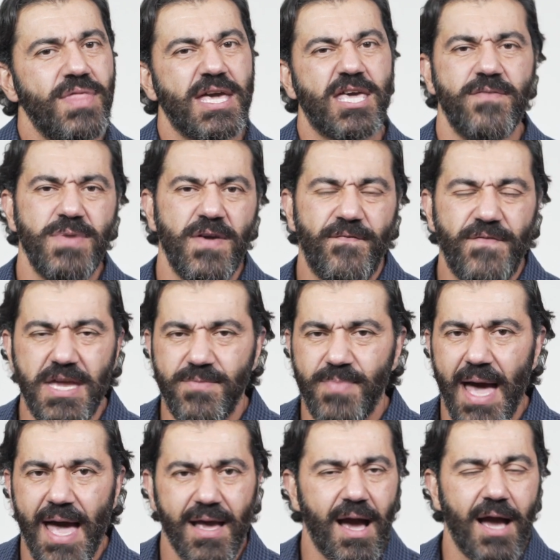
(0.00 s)
when they give me
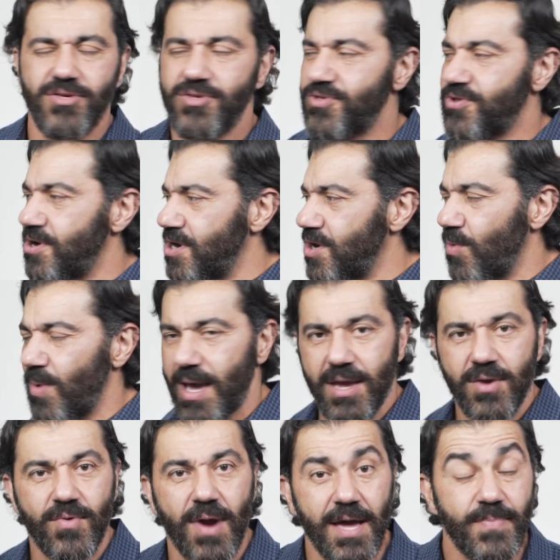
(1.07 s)
feedback, I just turn
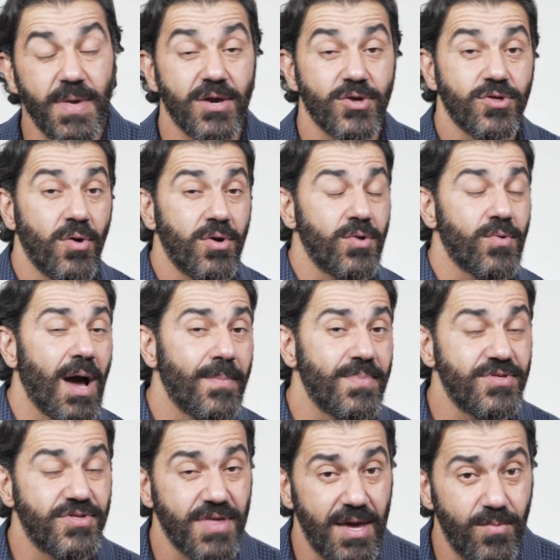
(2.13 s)
away, right? Because Tony
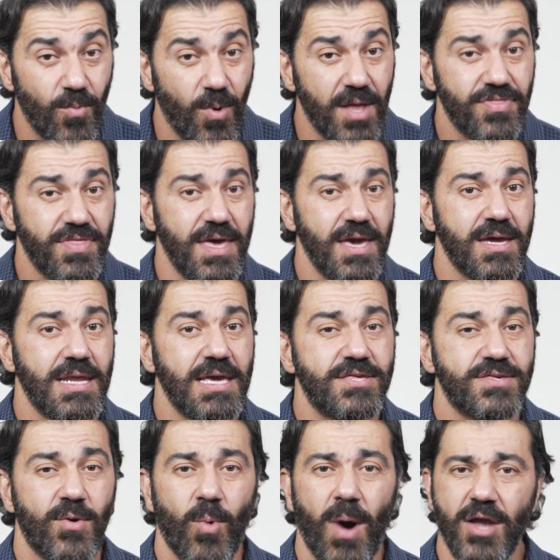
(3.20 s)
Robbins said one thing, and he
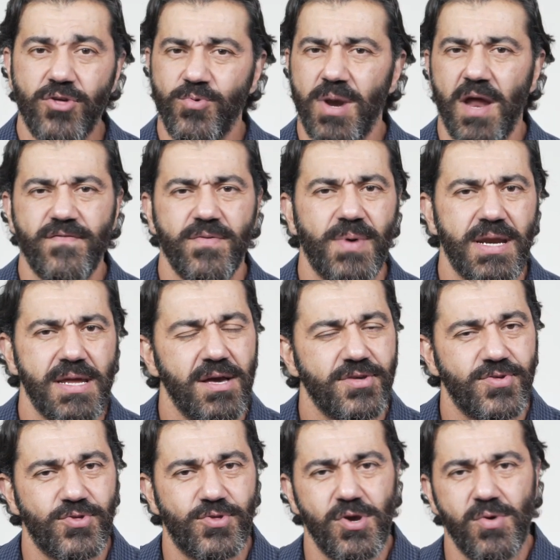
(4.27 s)
said, watch what everybody
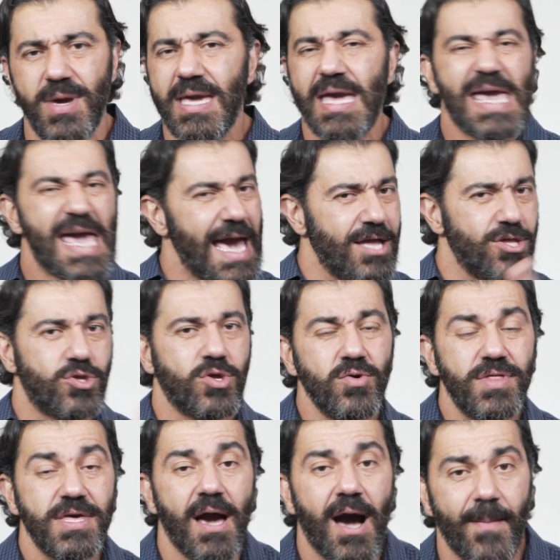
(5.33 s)
else is doing and
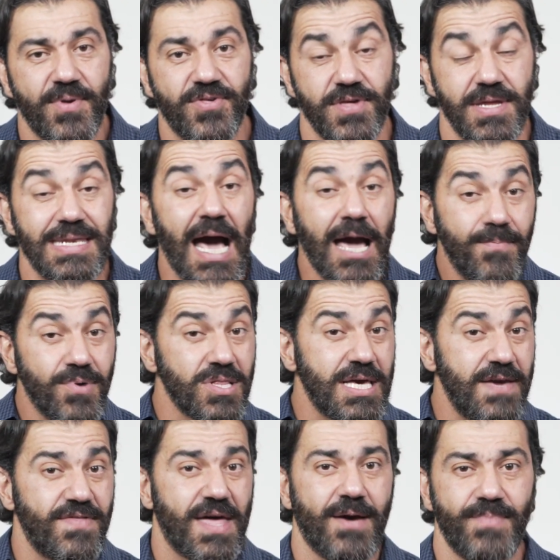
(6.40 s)
do the opposite. And I
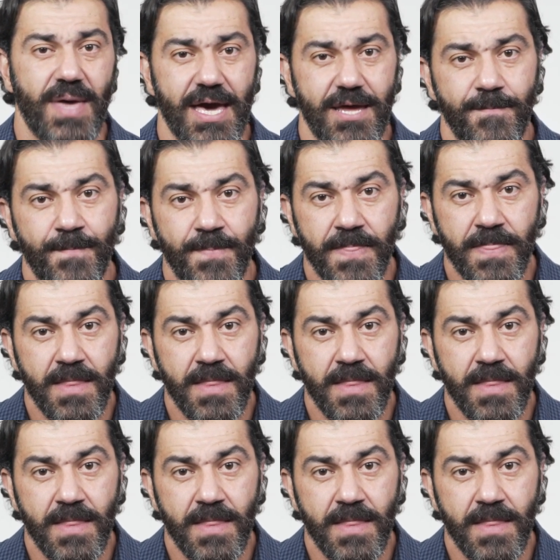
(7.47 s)
believe that, man.